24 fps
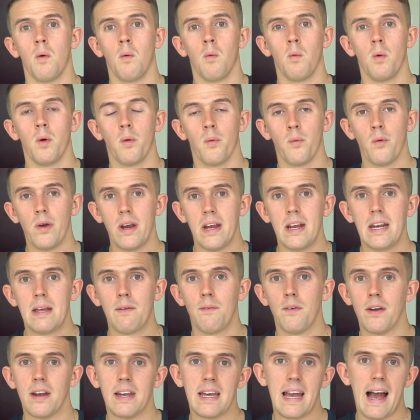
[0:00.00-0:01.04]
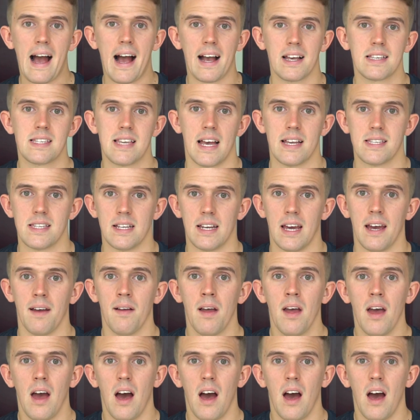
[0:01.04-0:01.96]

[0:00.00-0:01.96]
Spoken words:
were really accessing it,